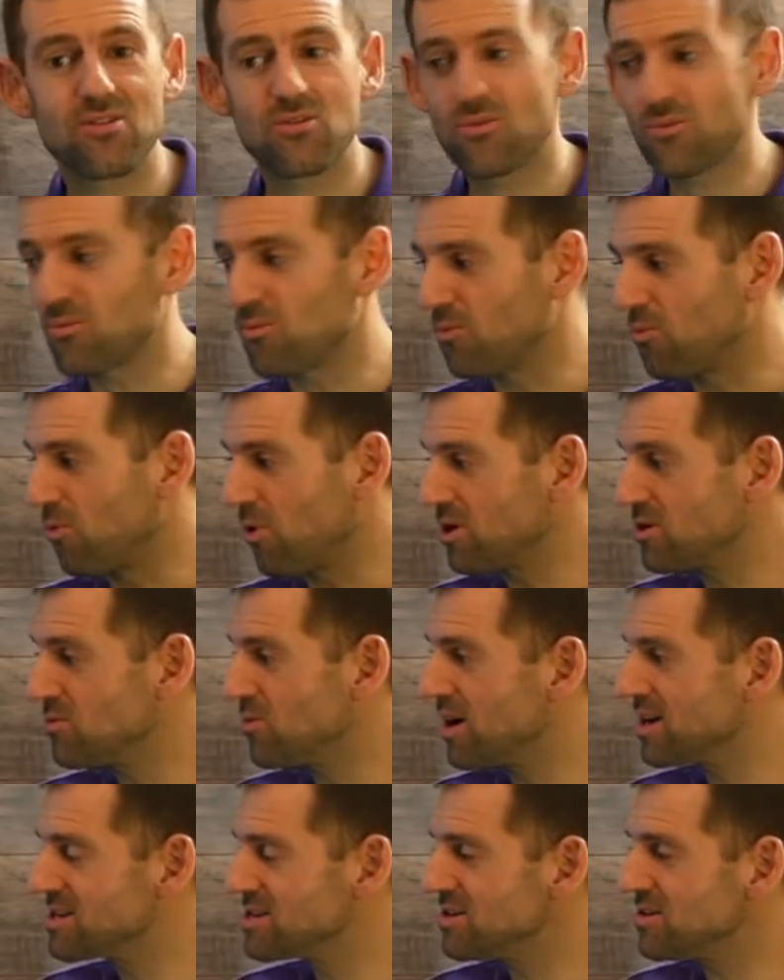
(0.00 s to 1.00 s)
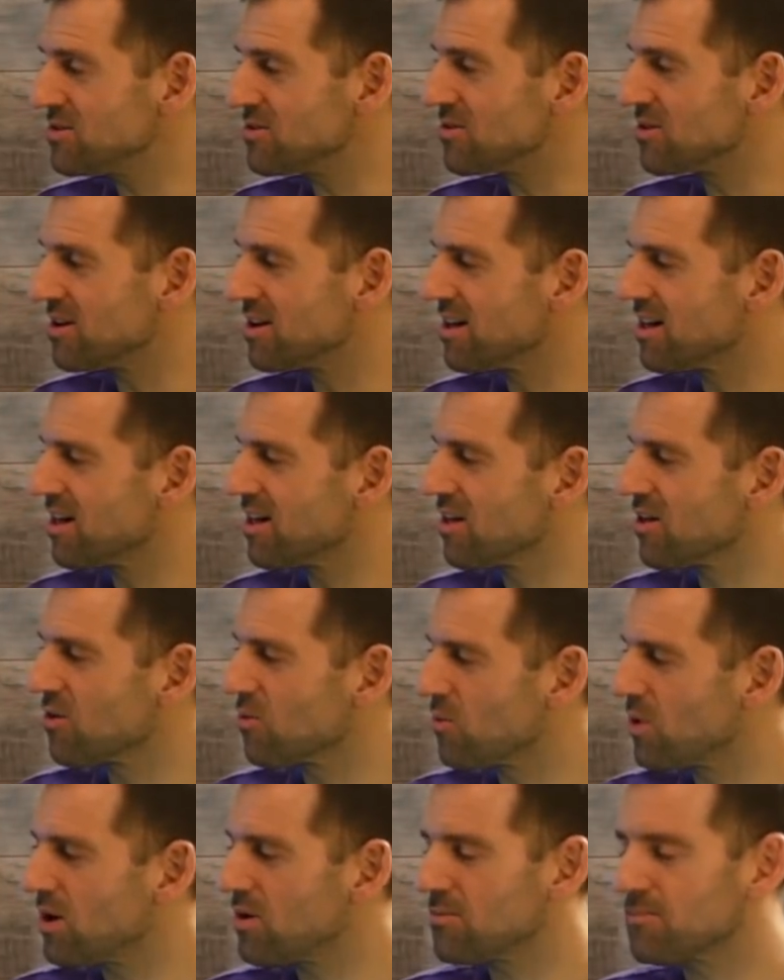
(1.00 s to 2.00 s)
What do I do?
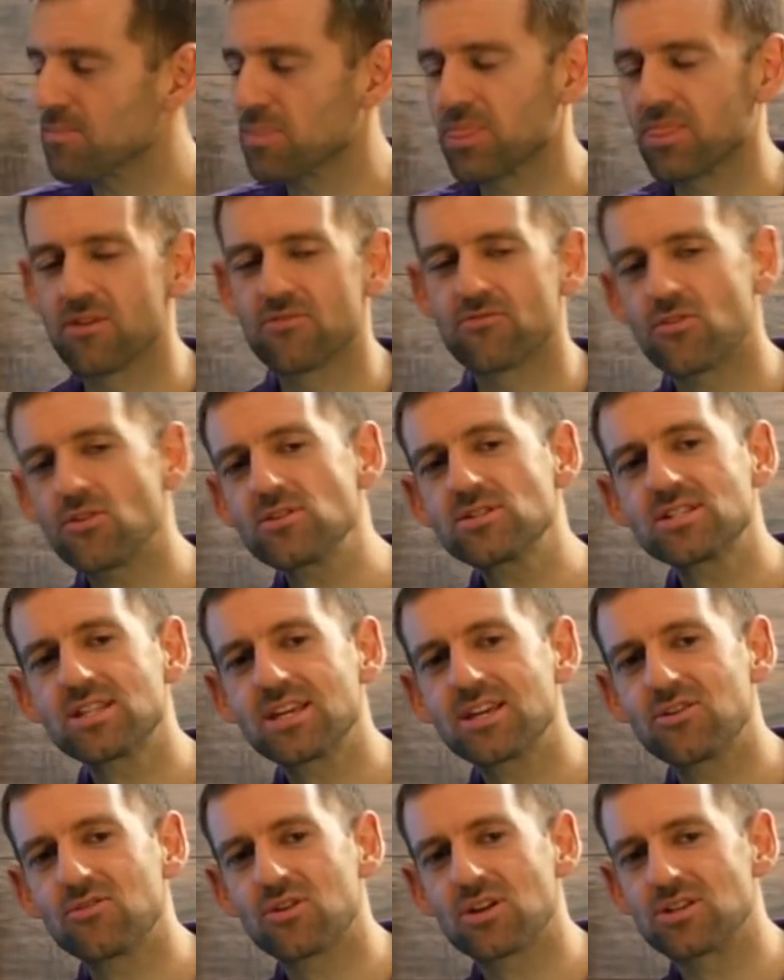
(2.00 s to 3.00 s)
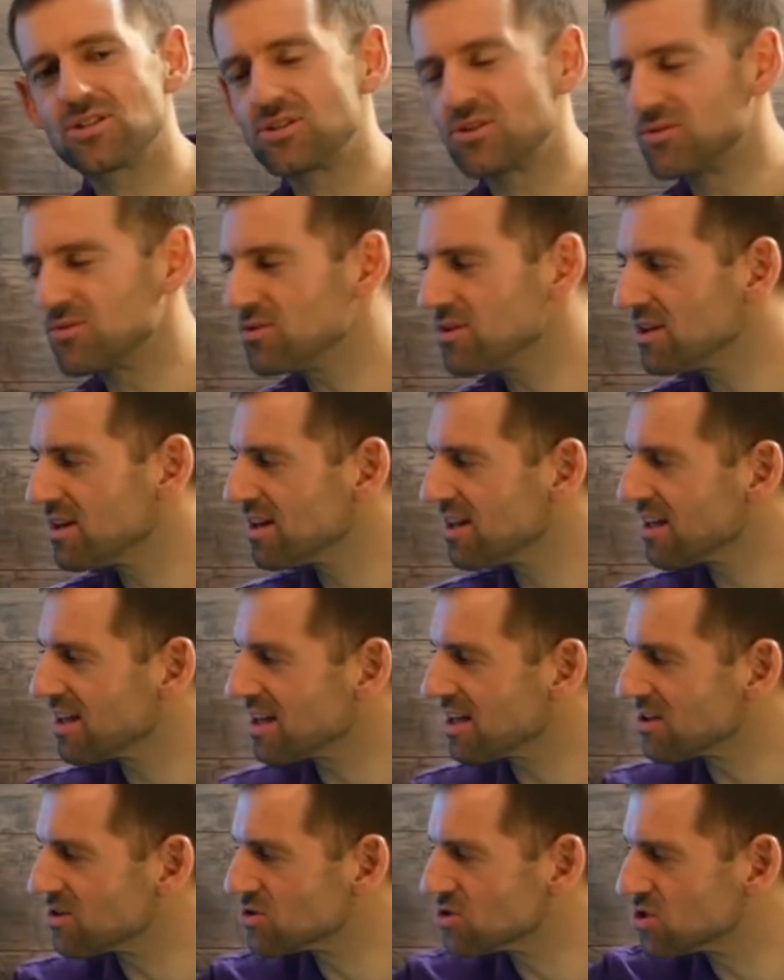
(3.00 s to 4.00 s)
Well, the first thing you can do
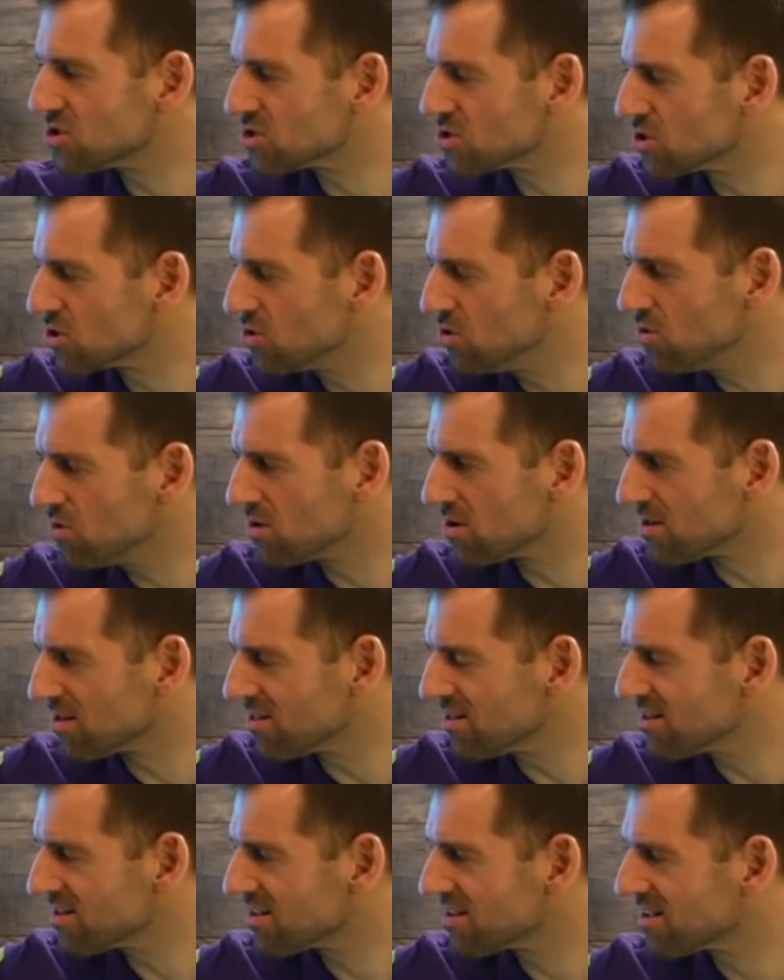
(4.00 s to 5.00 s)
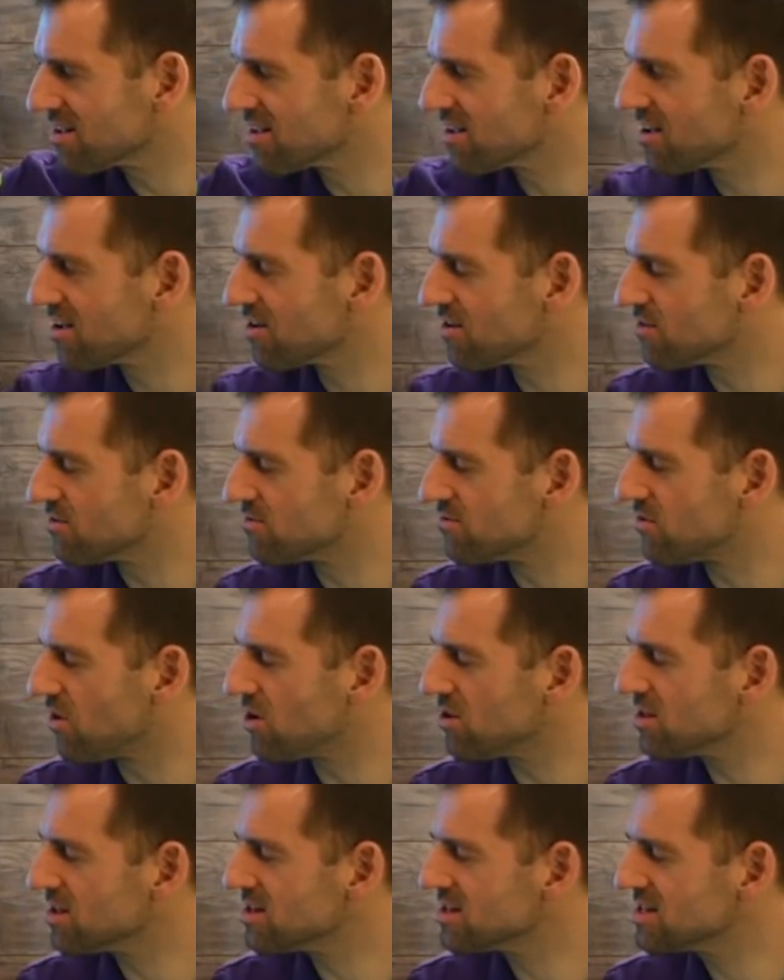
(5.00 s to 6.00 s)
is just Google
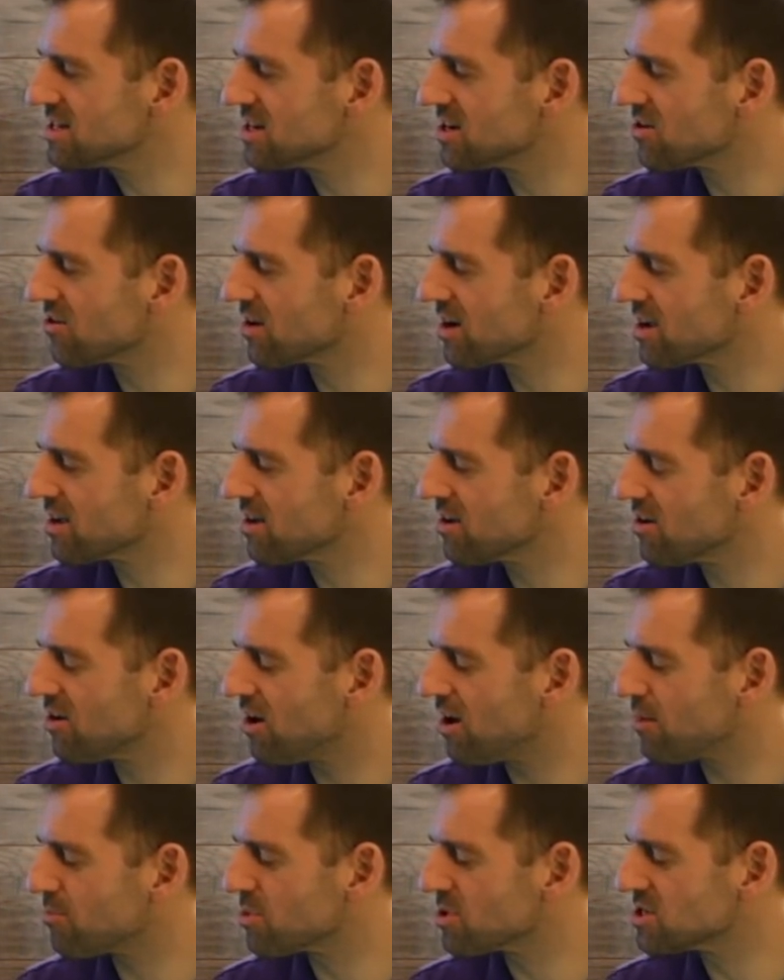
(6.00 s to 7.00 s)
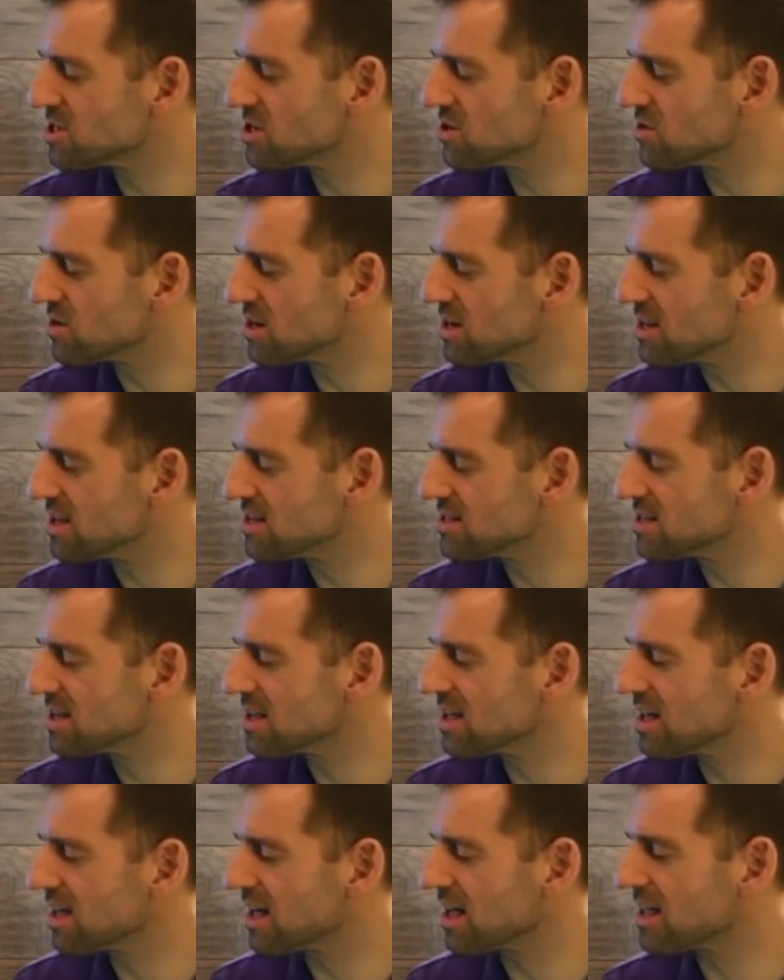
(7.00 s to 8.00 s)
volunteering opportunities
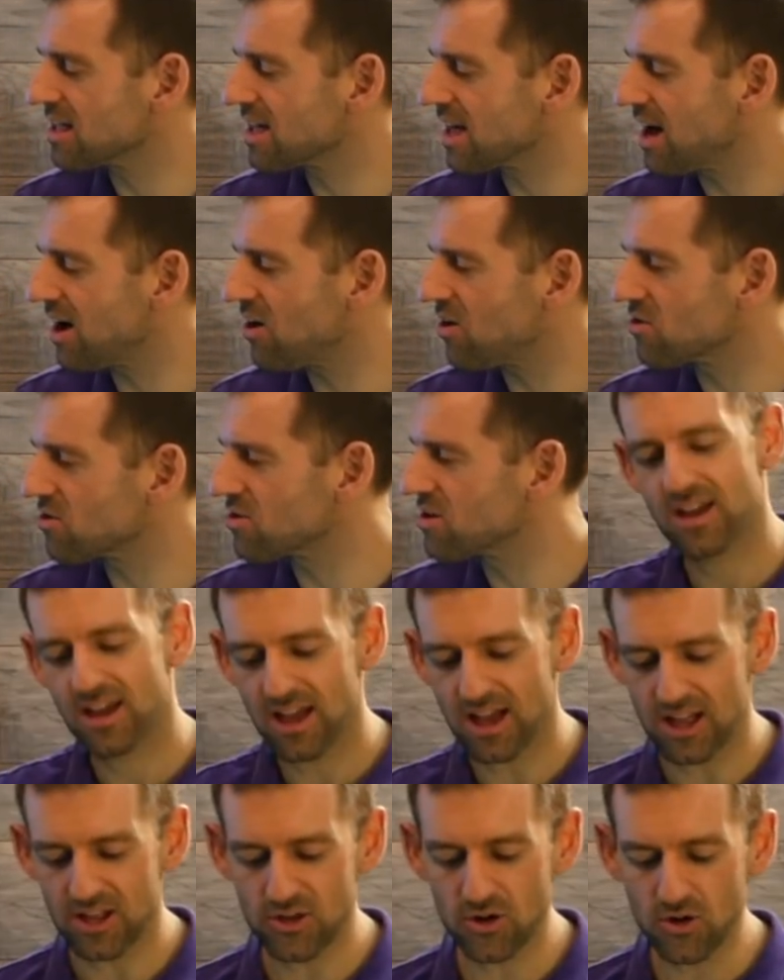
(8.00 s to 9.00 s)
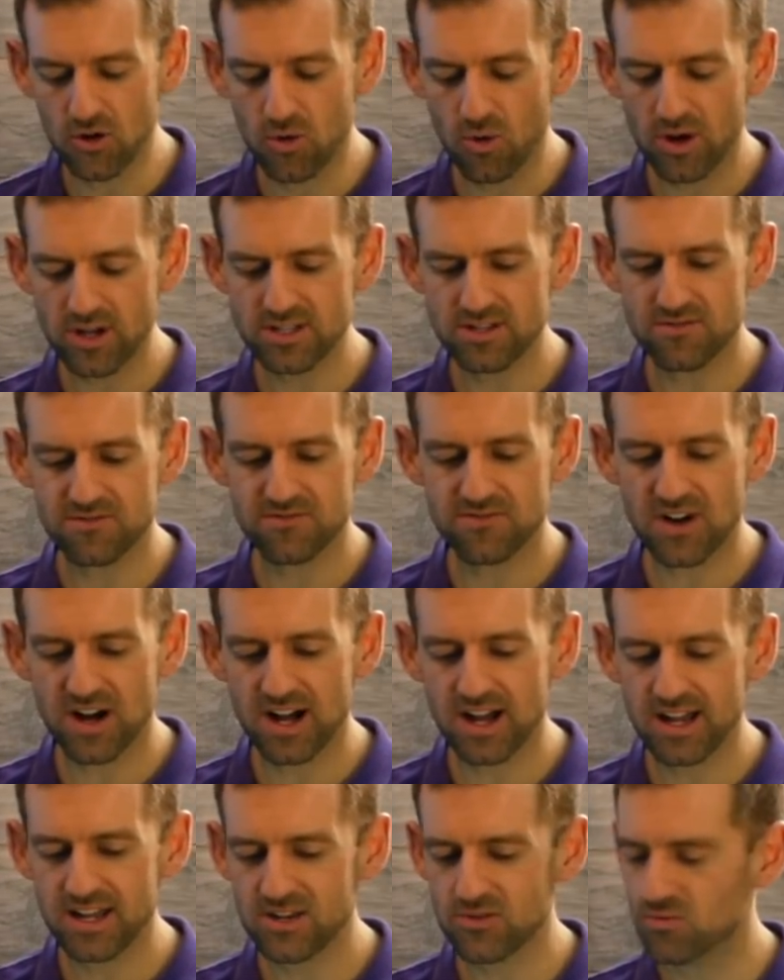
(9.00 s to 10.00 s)
in Calgary, and you're going to
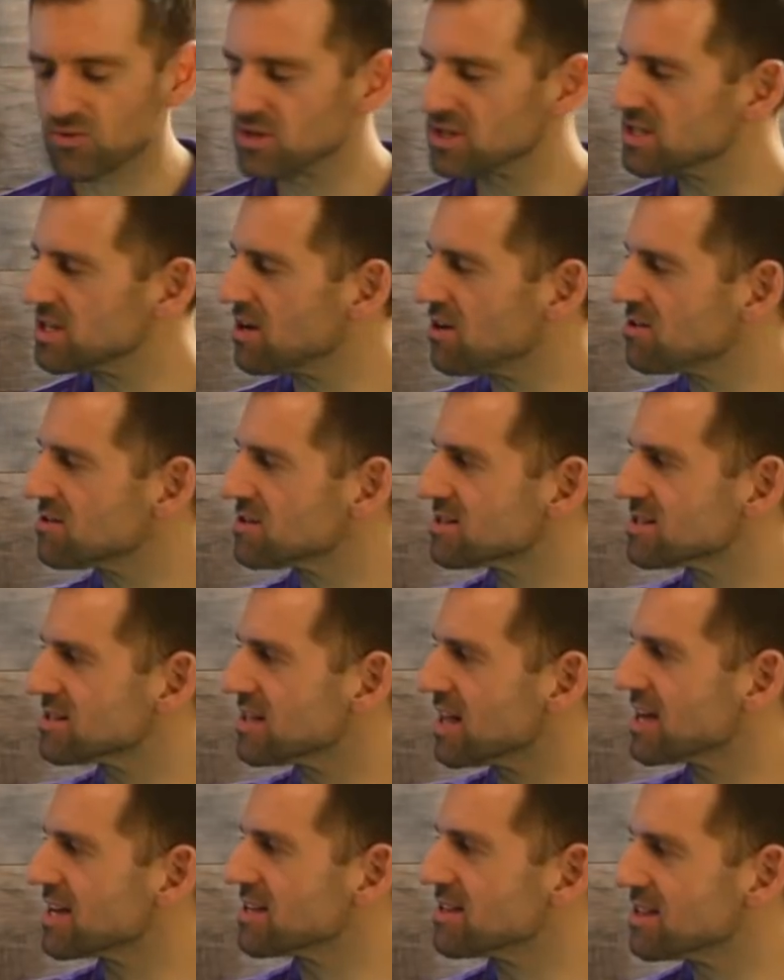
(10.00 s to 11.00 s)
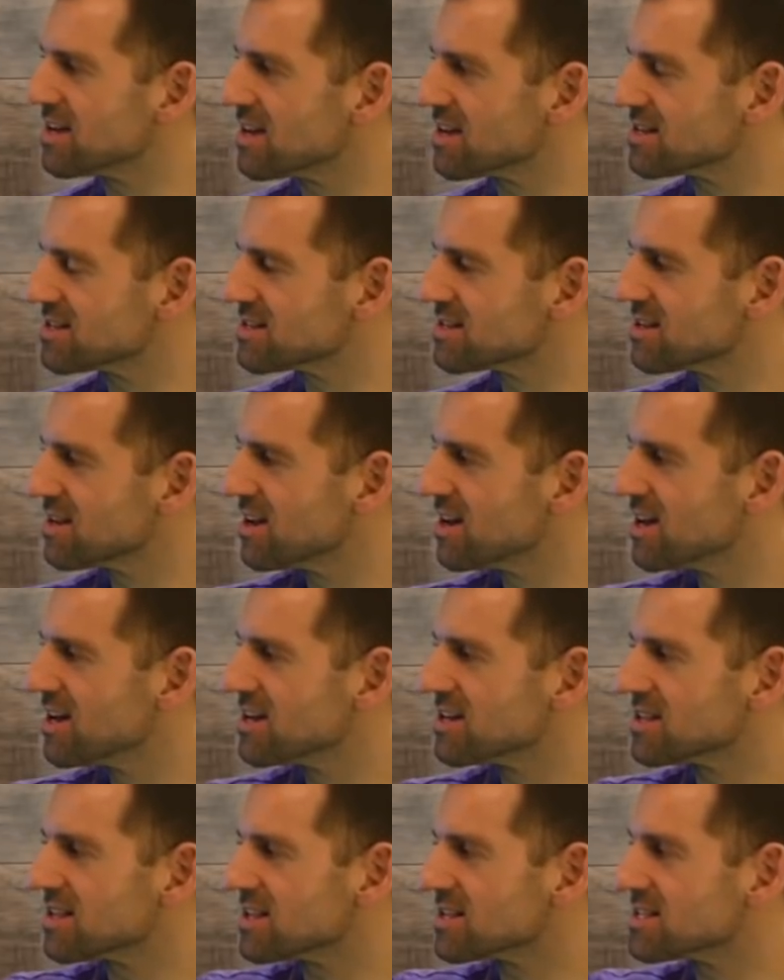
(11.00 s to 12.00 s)
find results like this.
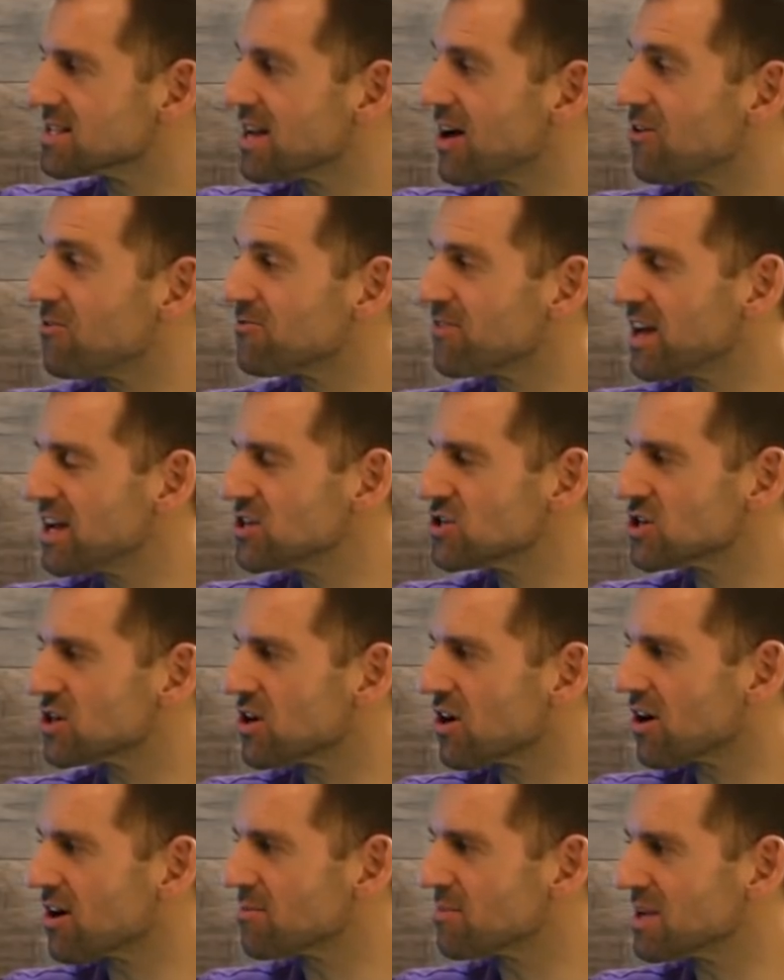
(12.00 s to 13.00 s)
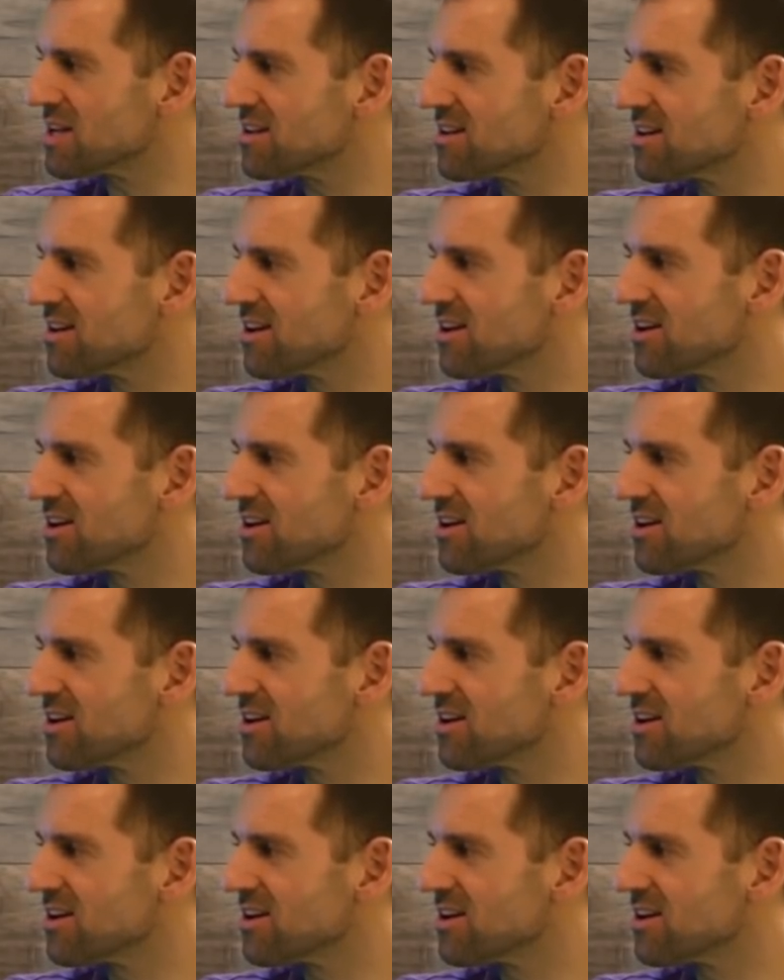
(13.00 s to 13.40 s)
The Salvation Army.